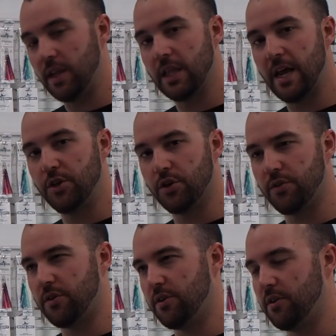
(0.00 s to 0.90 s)
ledge
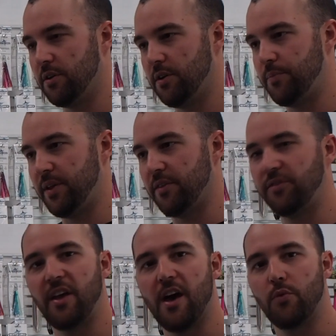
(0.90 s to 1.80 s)
on it'd be the
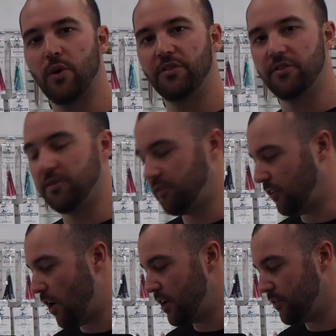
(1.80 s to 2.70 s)
southwestern
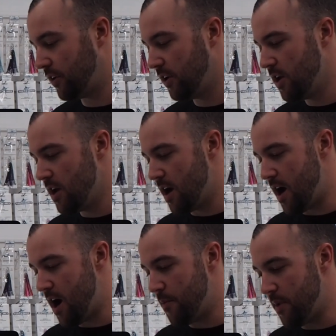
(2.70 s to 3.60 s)
side of it,
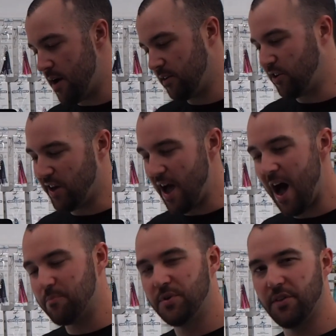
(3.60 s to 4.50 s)
kind of
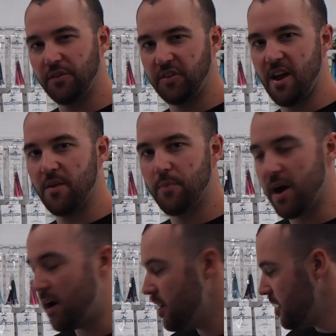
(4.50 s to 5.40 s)
up to the sandbar.